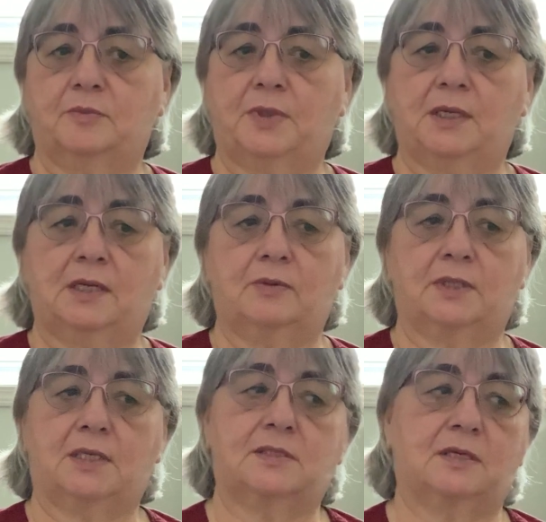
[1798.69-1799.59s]
But anyway,
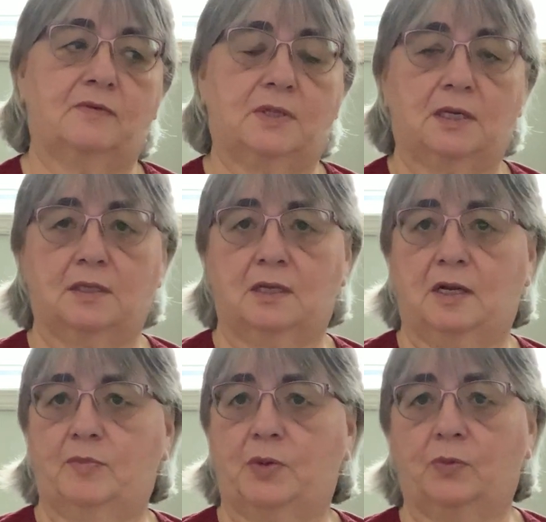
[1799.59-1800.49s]
that's everything that
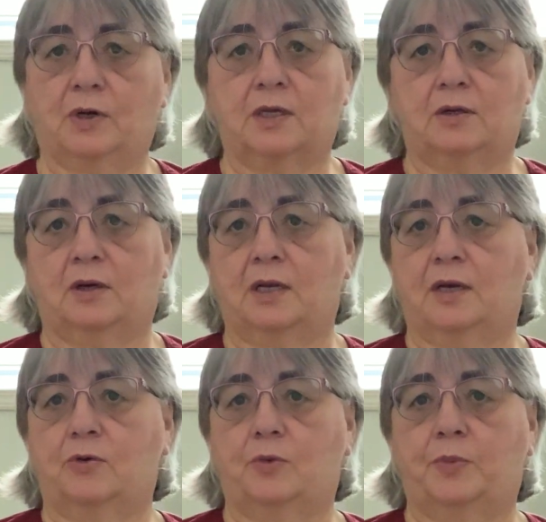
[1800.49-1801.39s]
I've been working on. I
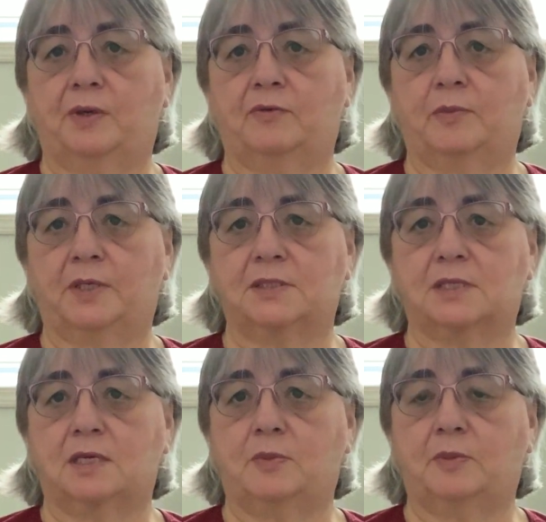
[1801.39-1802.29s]
hope everybody's
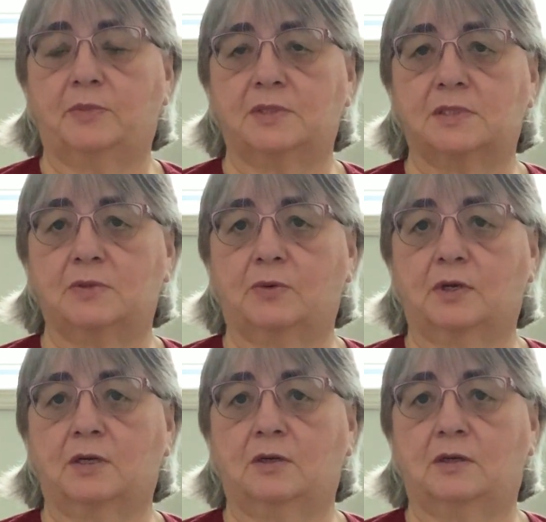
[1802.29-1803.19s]
keeping busy
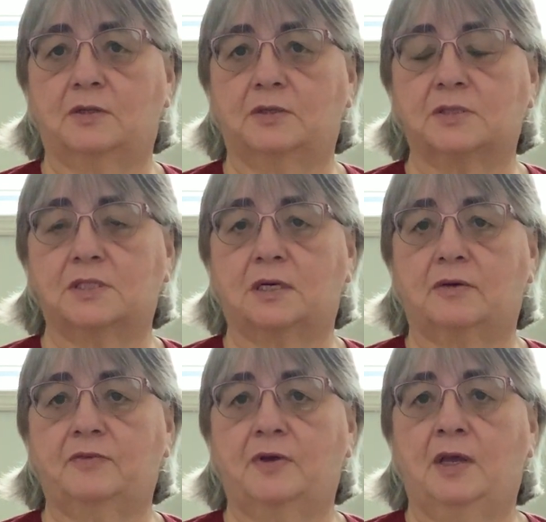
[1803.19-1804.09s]
working on their
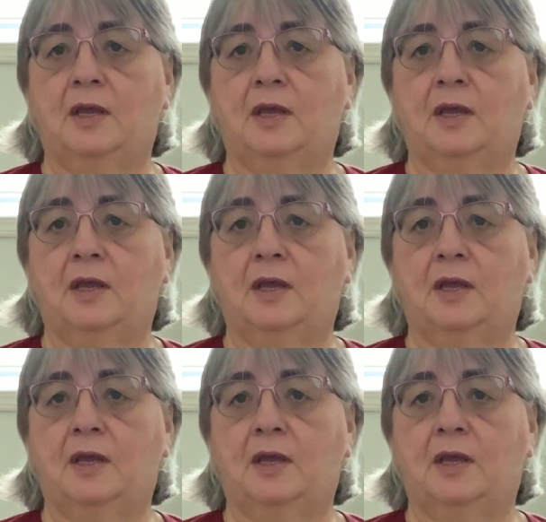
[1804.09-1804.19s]
stuff.